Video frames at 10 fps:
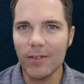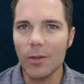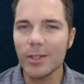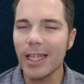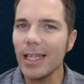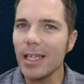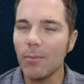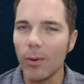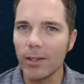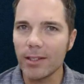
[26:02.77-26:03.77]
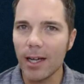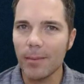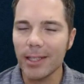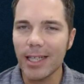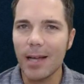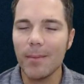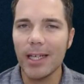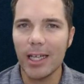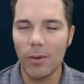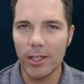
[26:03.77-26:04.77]
there was any important topics, I made
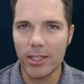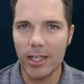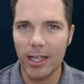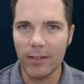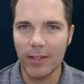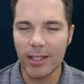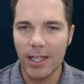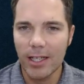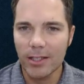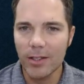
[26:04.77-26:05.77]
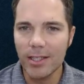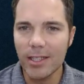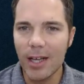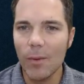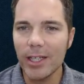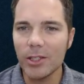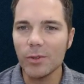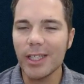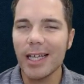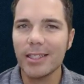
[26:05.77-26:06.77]
a question out of it. So this is a way to
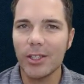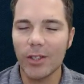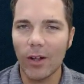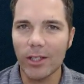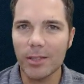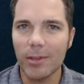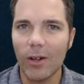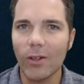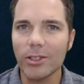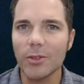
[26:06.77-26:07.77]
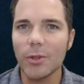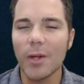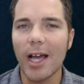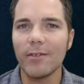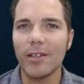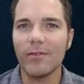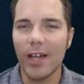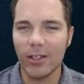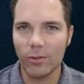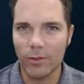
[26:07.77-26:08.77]
test your knowledge, but also to have a
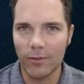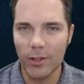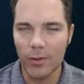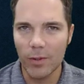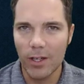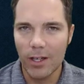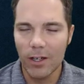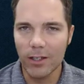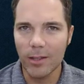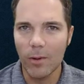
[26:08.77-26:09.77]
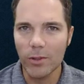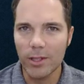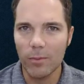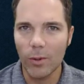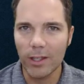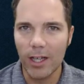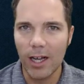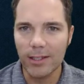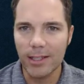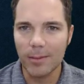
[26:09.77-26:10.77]
final review on the most important
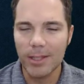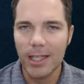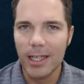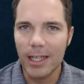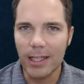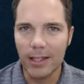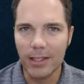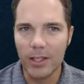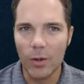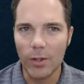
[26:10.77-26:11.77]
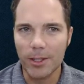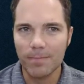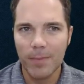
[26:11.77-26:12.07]
concepts in this course.